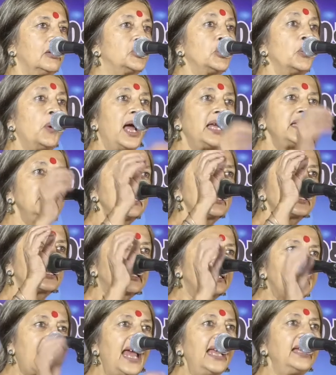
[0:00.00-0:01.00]
To
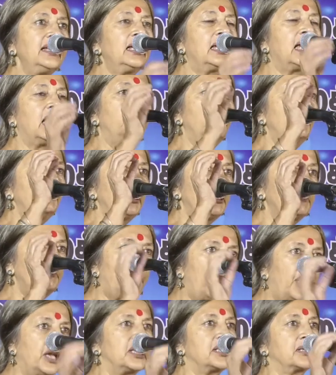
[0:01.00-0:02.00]
understand
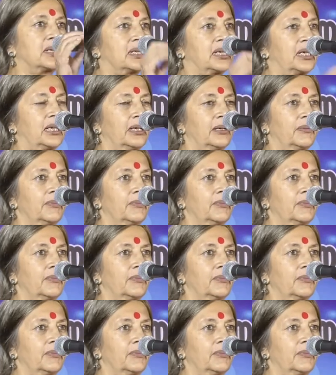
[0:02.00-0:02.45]
government policy,